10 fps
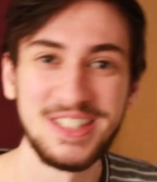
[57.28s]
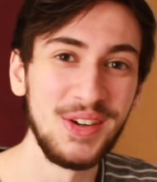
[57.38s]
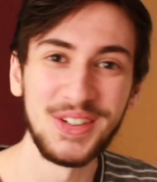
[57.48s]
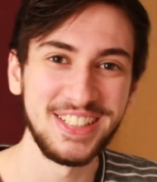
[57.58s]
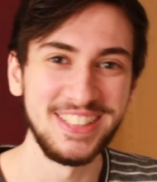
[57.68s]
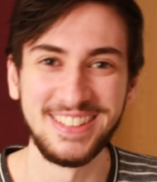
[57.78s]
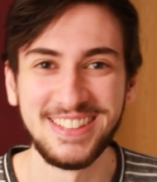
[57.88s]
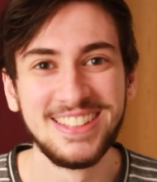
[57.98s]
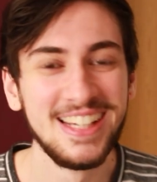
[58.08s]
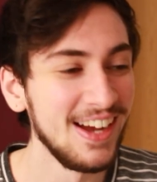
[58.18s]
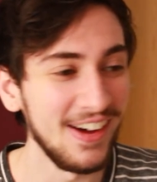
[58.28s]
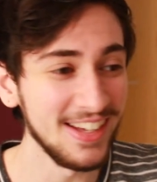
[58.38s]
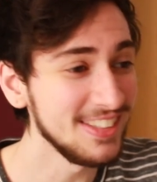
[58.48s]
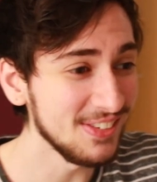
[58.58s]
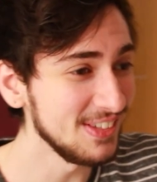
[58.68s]
Not good.
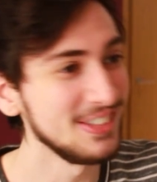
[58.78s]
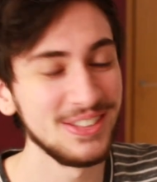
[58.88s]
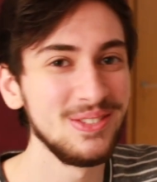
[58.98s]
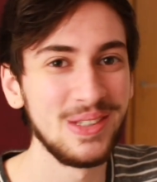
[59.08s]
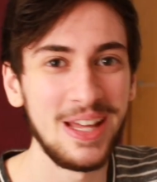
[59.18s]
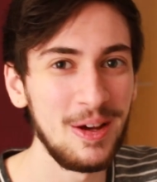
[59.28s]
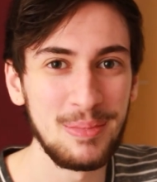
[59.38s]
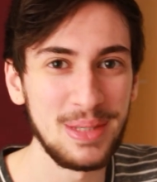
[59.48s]
I don't look good without a